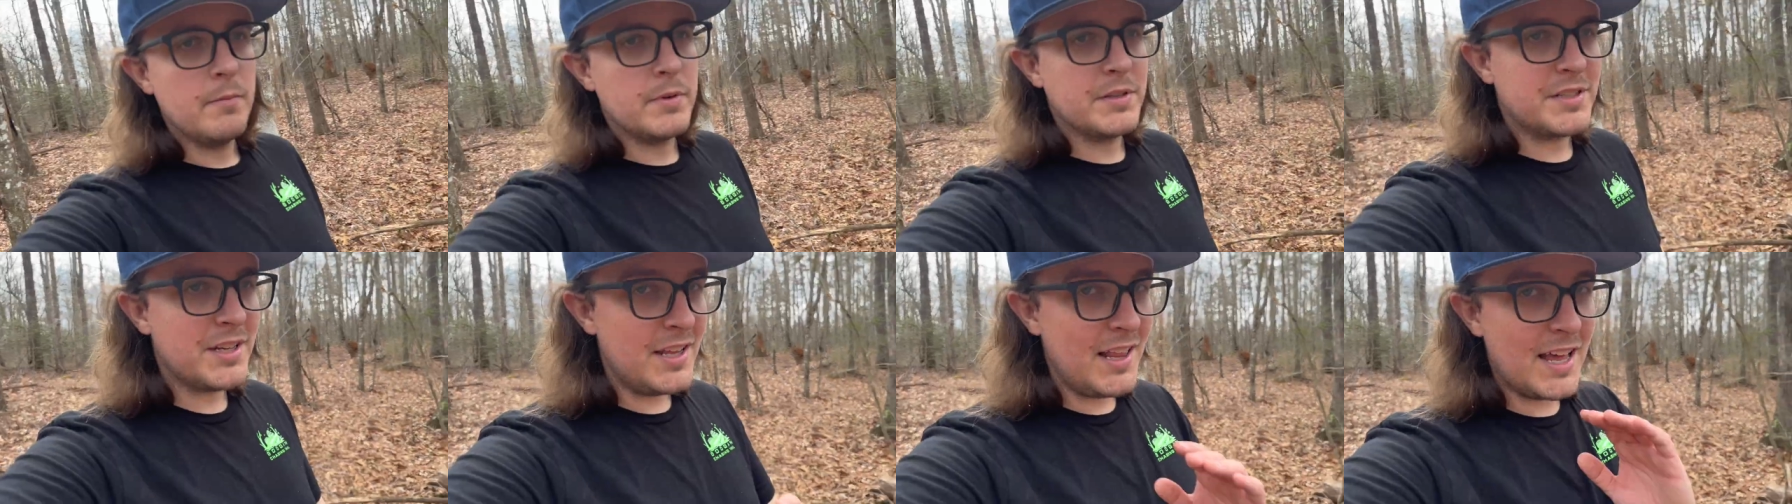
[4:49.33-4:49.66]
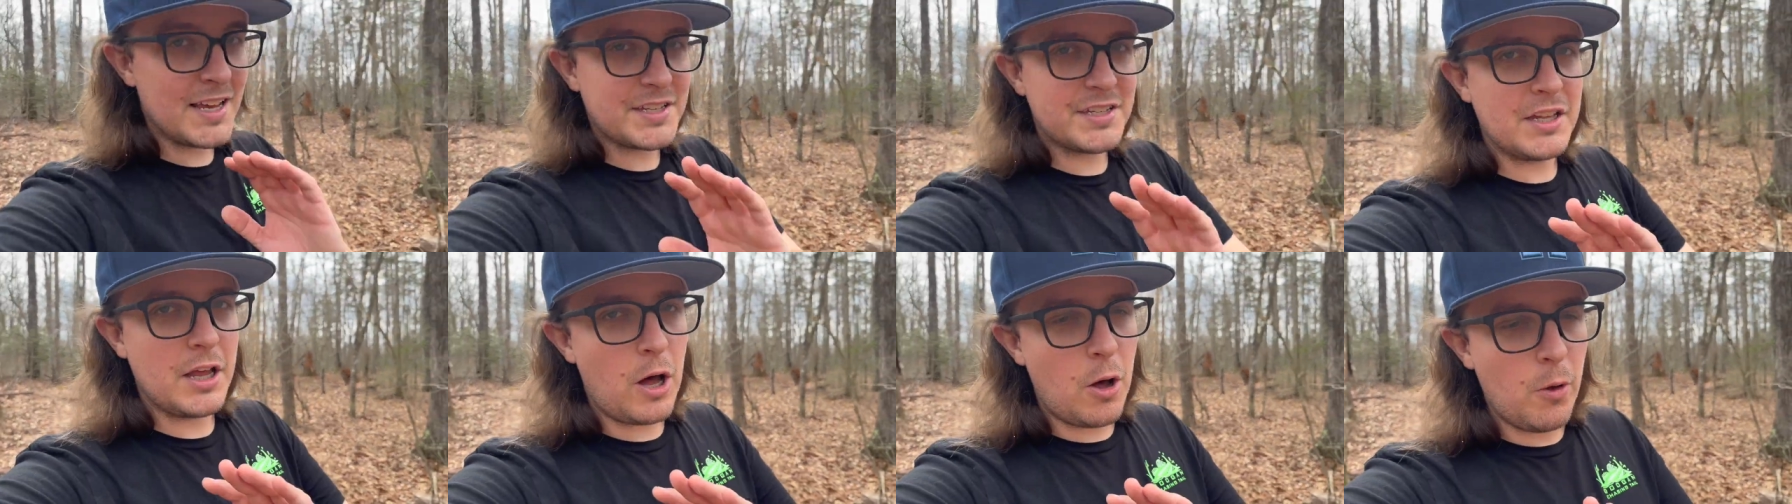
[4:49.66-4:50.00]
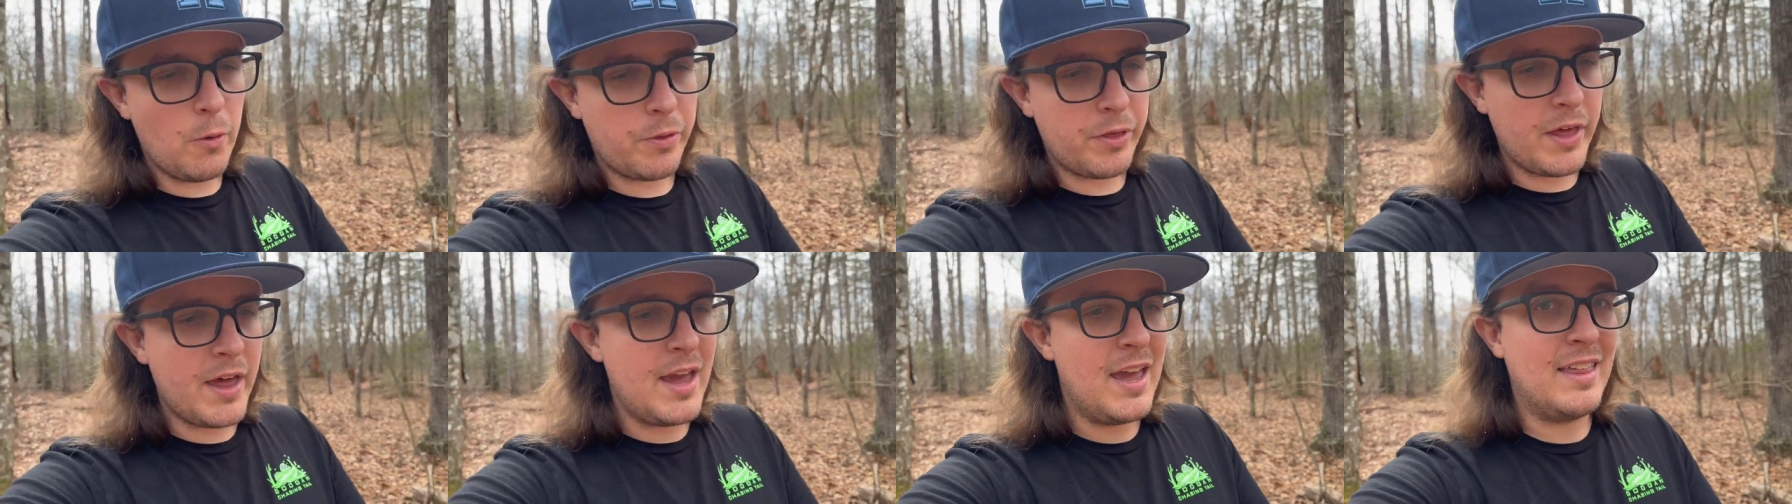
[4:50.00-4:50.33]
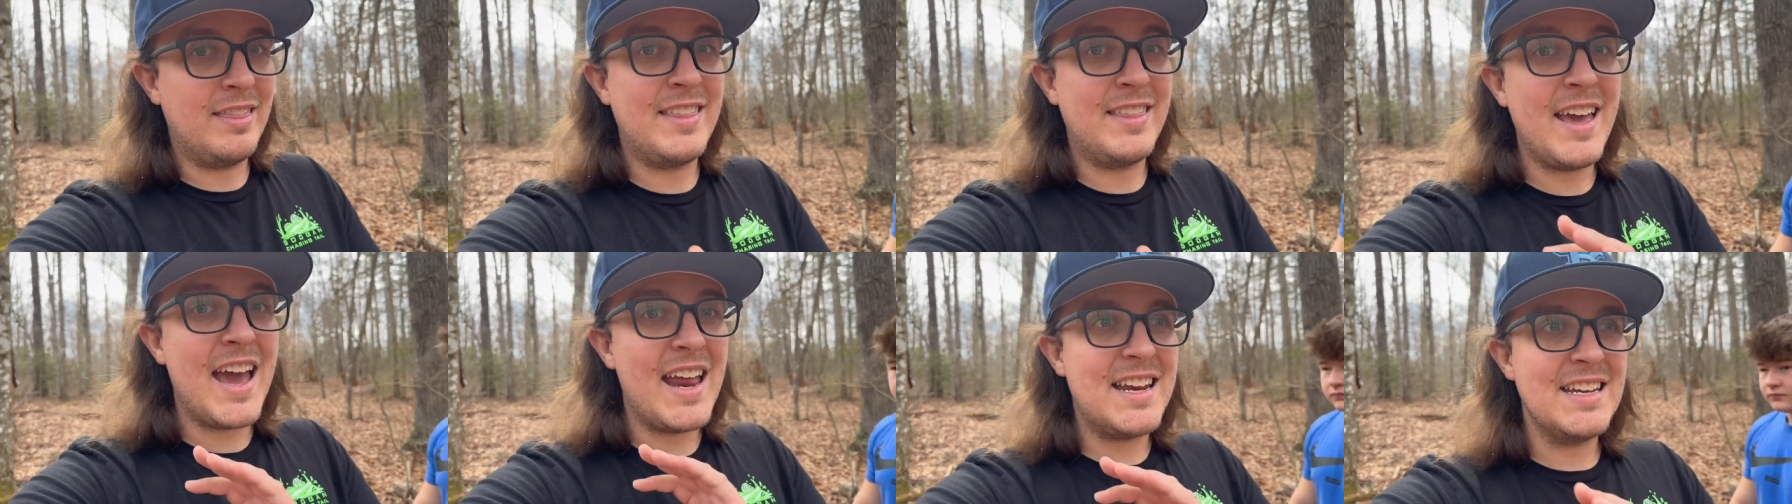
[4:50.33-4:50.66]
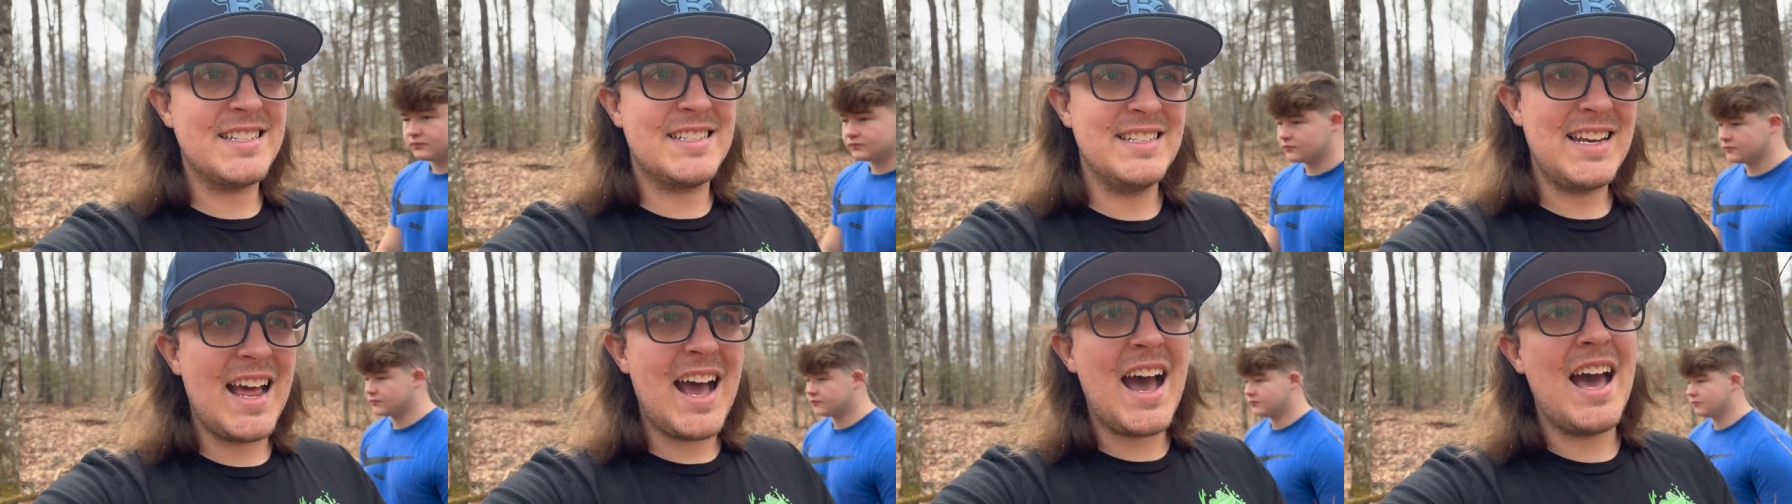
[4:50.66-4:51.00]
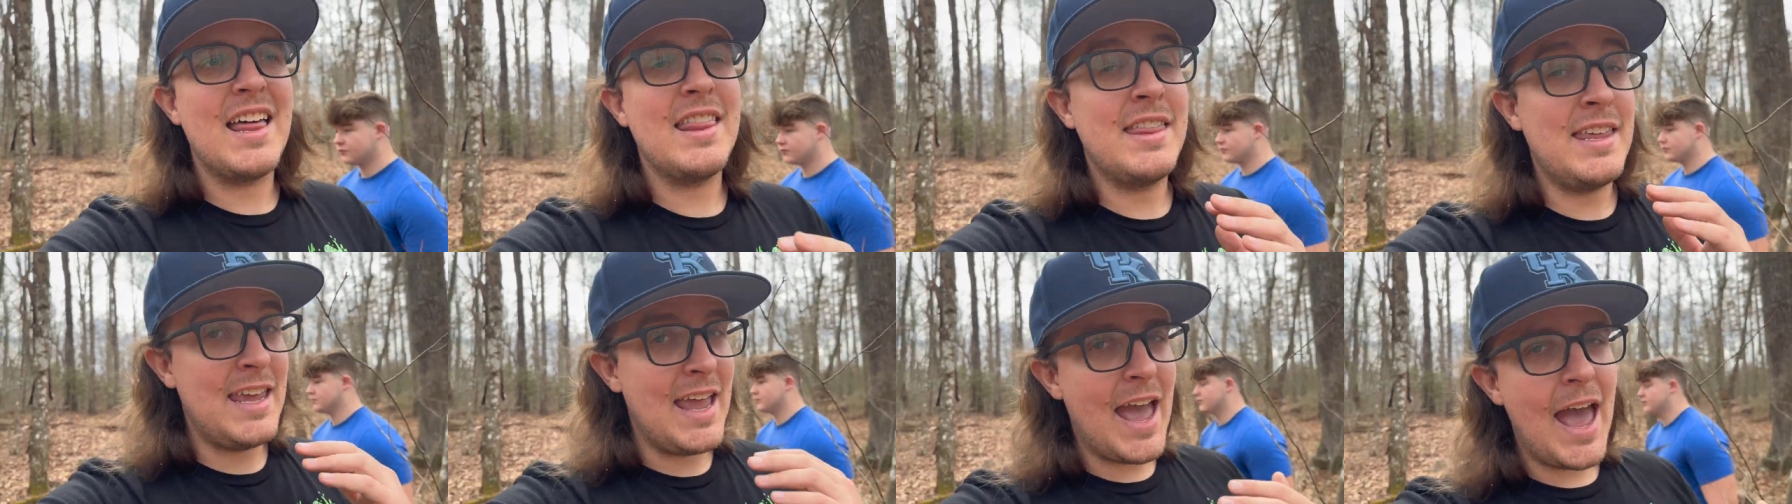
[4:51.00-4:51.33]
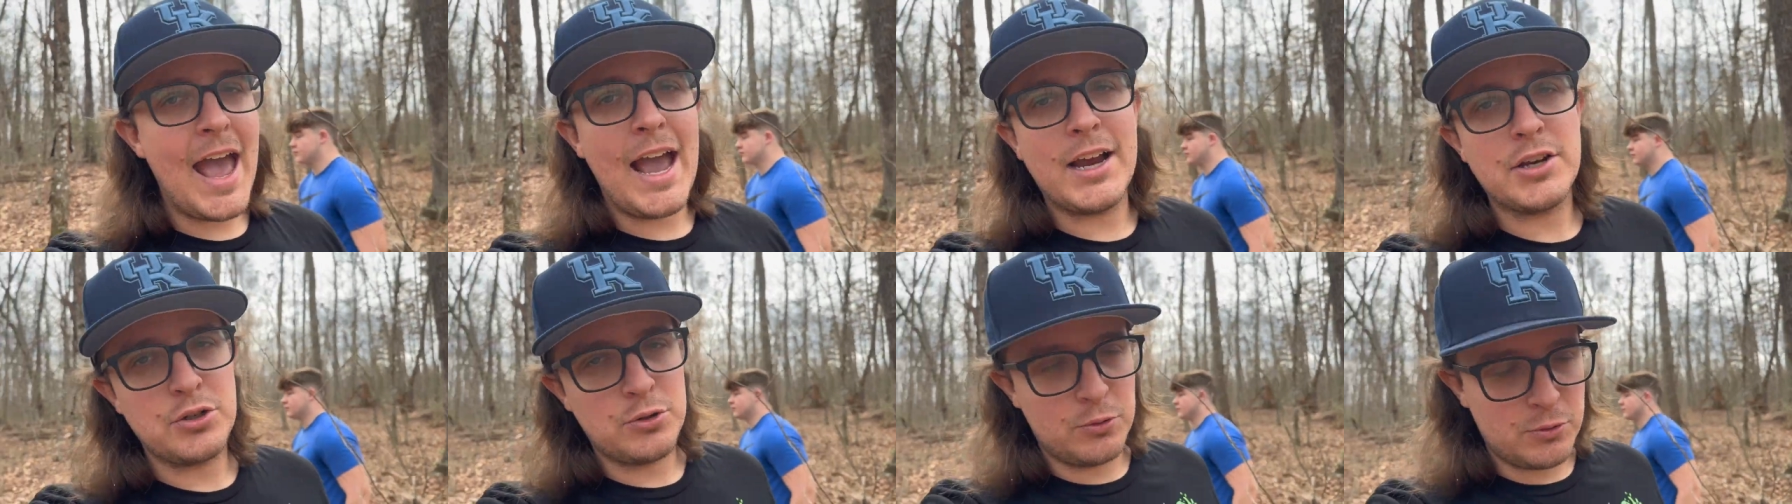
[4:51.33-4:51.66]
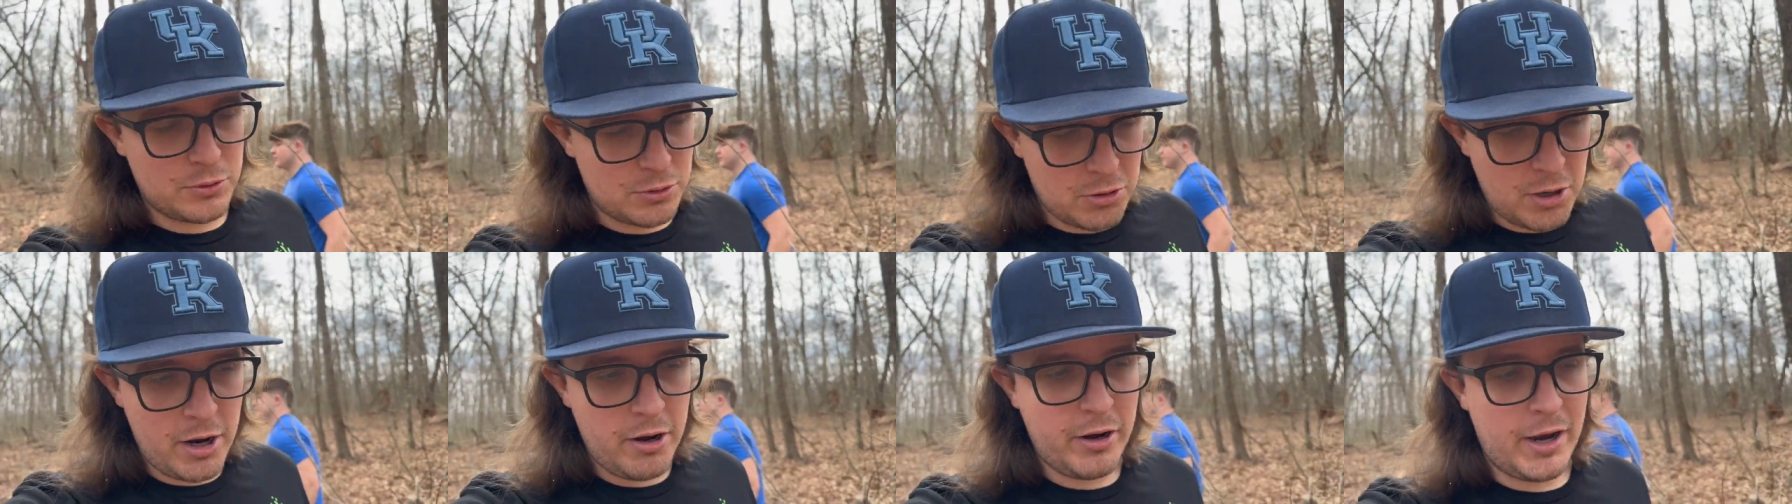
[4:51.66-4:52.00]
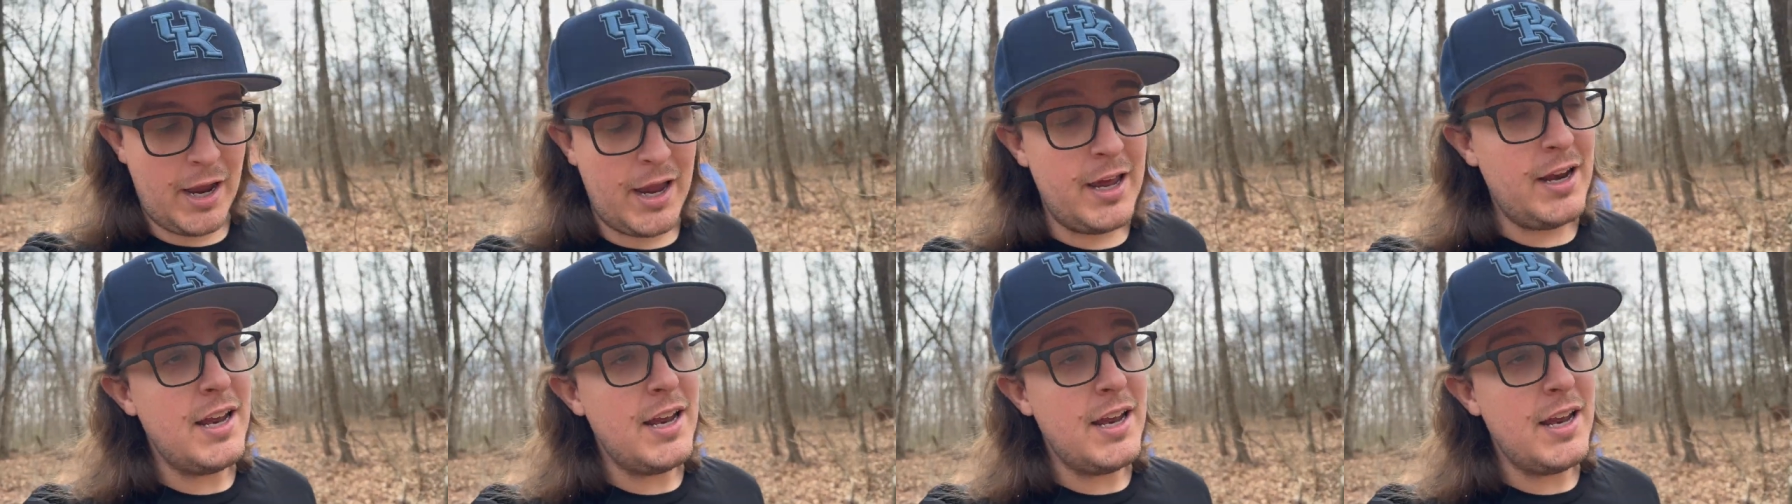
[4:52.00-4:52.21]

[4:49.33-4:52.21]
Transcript: But see, that's the whole thing. That is not the actual trail camera.